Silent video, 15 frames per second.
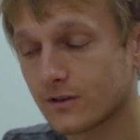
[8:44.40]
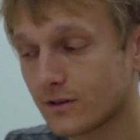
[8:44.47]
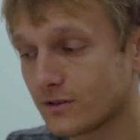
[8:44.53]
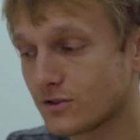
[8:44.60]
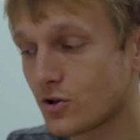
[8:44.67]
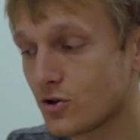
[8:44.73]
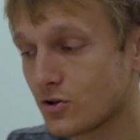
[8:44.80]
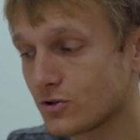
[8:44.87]

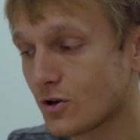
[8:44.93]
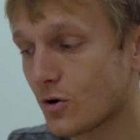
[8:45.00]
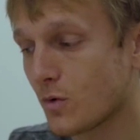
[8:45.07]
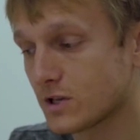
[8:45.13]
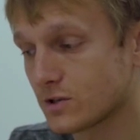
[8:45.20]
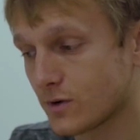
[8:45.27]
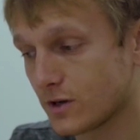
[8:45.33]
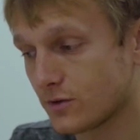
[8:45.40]
the user
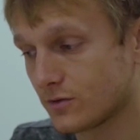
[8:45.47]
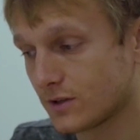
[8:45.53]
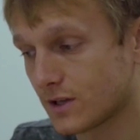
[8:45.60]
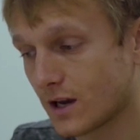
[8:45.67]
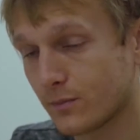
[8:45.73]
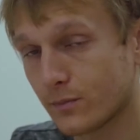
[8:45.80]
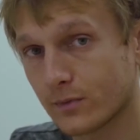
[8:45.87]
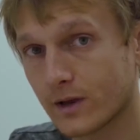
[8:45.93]
was trying to
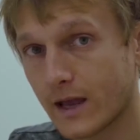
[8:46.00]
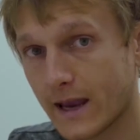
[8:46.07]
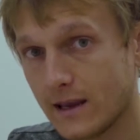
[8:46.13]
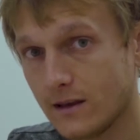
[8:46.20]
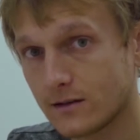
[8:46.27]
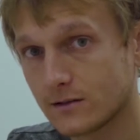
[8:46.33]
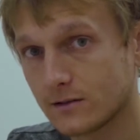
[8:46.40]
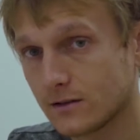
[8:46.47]
type
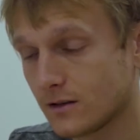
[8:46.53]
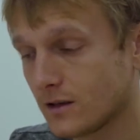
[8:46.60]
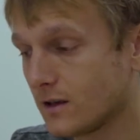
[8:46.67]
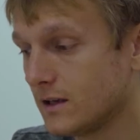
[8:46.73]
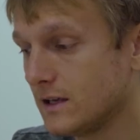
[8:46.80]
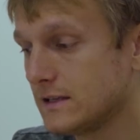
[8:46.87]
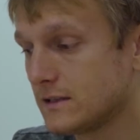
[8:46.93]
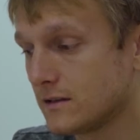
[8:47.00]
8,
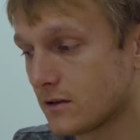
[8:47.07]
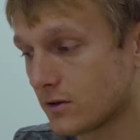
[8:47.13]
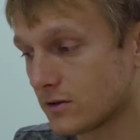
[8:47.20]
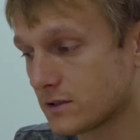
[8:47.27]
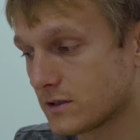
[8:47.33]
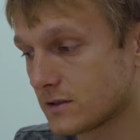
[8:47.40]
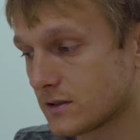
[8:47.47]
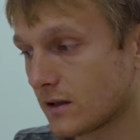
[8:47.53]
is
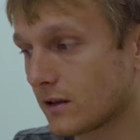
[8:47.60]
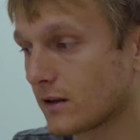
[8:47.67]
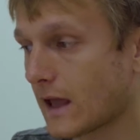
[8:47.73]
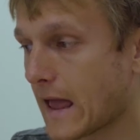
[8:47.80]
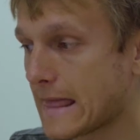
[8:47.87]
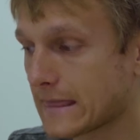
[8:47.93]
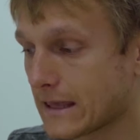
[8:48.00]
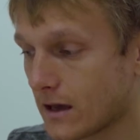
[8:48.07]
inconsistent
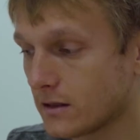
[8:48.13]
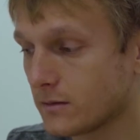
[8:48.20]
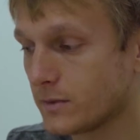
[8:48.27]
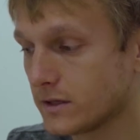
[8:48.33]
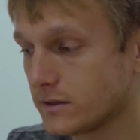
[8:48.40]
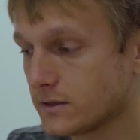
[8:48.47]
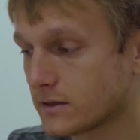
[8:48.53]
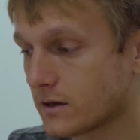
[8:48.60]
and can
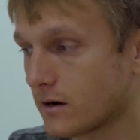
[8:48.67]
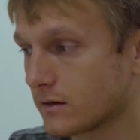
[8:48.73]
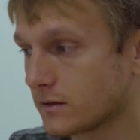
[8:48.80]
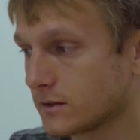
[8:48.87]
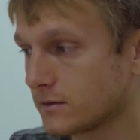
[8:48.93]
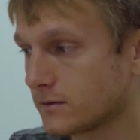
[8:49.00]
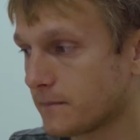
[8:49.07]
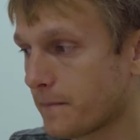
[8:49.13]
be
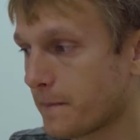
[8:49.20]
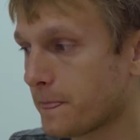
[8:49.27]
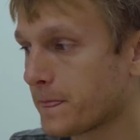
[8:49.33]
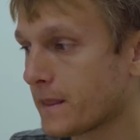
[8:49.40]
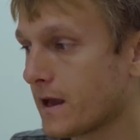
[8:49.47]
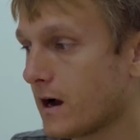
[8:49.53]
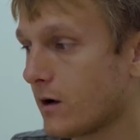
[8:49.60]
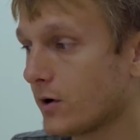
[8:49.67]
discarded.
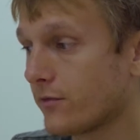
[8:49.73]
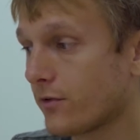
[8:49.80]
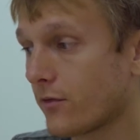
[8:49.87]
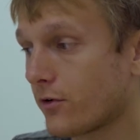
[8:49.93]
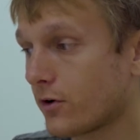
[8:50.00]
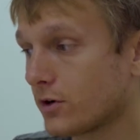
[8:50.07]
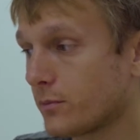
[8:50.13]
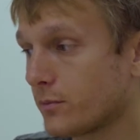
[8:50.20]
However,
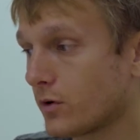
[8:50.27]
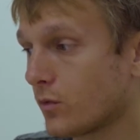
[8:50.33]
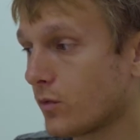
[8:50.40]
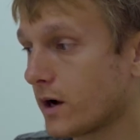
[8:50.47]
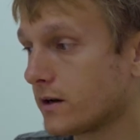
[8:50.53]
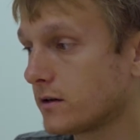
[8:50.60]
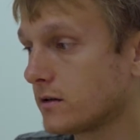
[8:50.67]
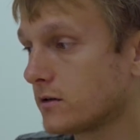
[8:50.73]
for number
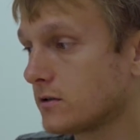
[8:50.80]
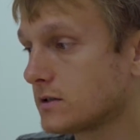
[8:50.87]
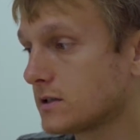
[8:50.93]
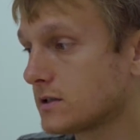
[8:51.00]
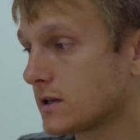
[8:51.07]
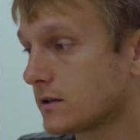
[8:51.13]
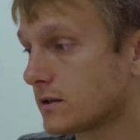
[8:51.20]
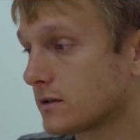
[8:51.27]
1, you see
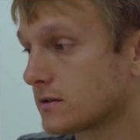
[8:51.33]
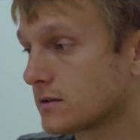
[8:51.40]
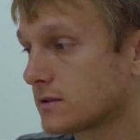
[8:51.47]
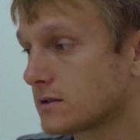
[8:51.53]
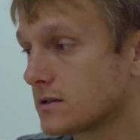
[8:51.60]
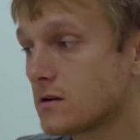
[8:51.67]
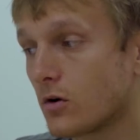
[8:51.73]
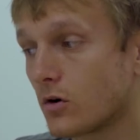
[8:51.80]
that it
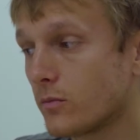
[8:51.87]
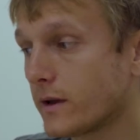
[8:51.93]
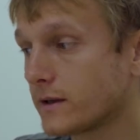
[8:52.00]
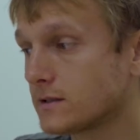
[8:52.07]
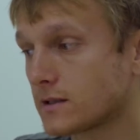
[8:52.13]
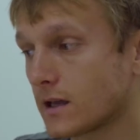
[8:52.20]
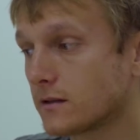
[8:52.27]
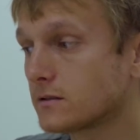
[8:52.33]
still all
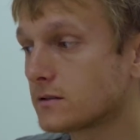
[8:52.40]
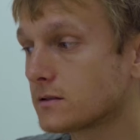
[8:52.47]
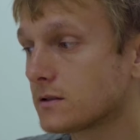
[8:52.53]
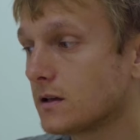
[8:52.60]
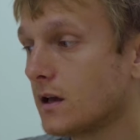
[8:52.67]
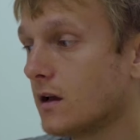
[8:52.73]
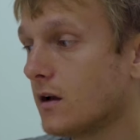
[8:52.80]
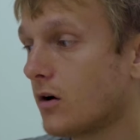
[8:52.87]
makes sense.
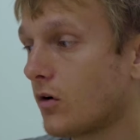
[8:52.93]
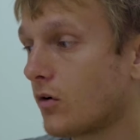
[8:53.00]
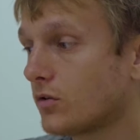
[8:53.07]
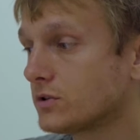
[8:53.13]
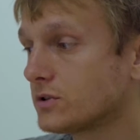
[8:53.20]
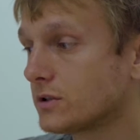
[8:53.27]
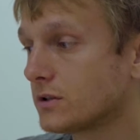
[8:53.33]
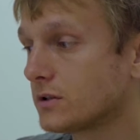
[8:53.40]
All
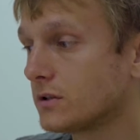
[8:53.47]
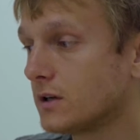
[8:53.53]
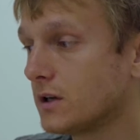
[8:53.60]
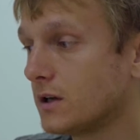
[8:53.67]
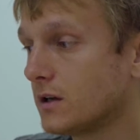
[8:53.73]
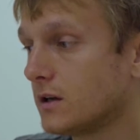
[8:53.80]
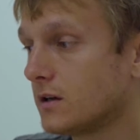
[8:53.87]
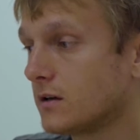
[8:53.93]
the
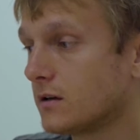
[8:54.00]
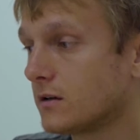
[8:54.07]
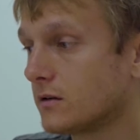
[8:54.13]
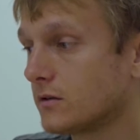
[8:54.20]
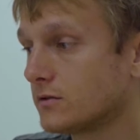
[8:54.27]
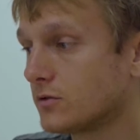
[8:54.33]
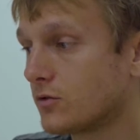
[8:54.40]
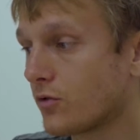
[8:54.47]

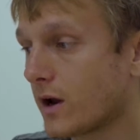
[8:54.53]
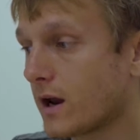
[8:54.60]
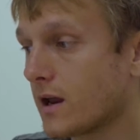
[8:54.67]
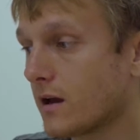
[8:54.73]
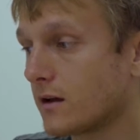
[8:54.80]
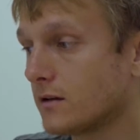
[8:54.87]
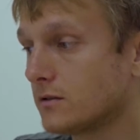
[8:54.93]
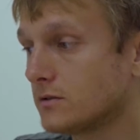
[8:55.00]

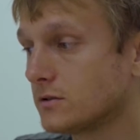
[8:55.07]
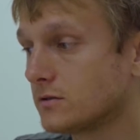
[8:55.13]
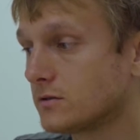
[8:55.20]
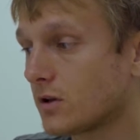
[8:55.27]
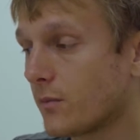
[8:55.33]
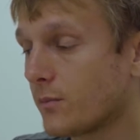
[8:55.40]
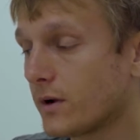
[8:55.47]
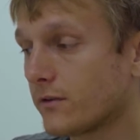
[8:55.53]
gray, the
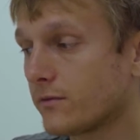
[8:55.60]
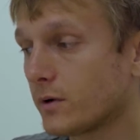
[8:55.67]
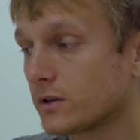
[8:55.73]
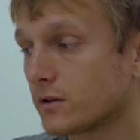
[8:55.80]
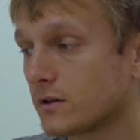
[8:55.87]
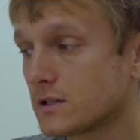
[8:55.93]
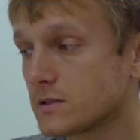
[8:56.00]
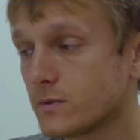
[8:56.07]
top left
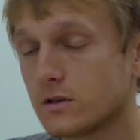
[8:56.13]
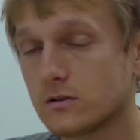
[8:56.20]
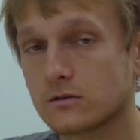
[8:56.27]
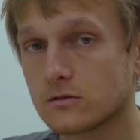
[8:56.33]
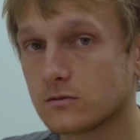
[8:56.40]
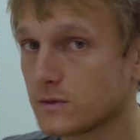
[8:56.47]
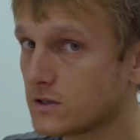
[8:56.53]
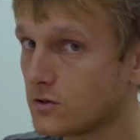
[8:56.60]
button has been used
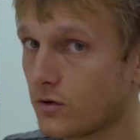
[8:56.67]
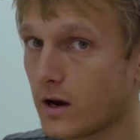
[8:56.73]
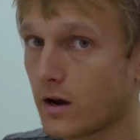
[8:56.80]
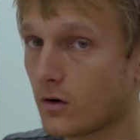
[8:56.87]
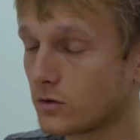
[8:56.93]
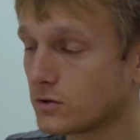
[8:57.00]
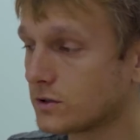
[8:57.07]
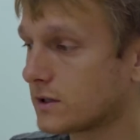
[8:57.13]
to mean gray
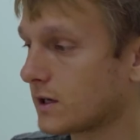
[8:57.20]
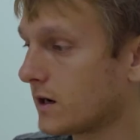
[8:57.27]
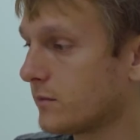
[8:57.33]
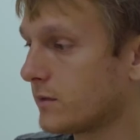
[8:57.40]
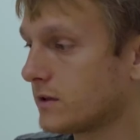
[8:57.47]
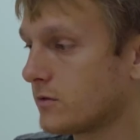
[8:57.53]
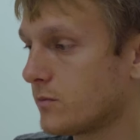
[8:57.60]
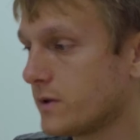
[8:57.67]
all the time,
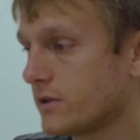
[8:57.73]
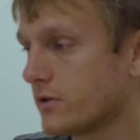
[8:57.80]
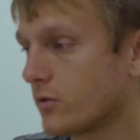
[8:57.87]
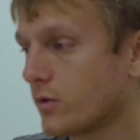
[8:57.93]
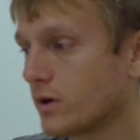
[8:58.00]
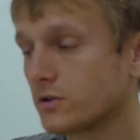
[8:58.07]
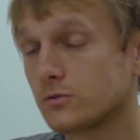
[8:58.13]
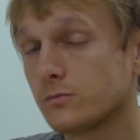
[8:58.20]
and the middle
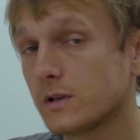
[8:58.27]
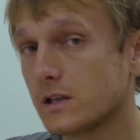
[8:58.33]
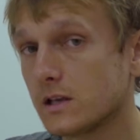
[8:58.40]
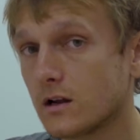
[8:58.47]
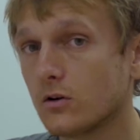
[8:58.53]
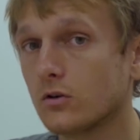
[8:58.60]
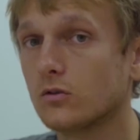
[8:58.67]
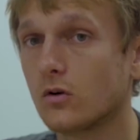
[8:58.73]
one to mean
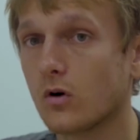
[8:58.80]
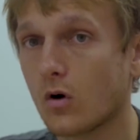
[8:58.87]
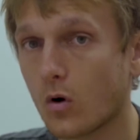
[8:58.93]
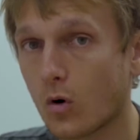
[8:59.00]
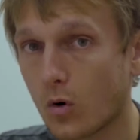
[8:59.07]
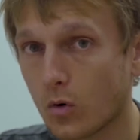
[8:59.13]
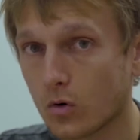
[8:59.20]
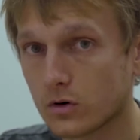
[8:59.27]
yellow
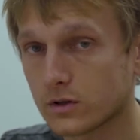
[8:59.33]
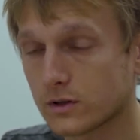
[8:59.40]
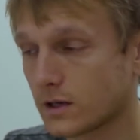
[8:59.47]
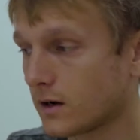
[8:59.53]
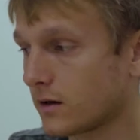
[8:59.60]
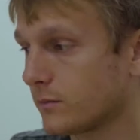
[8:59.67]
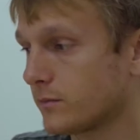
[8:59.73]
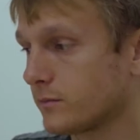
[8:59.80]
all the
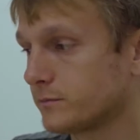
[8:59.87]
time.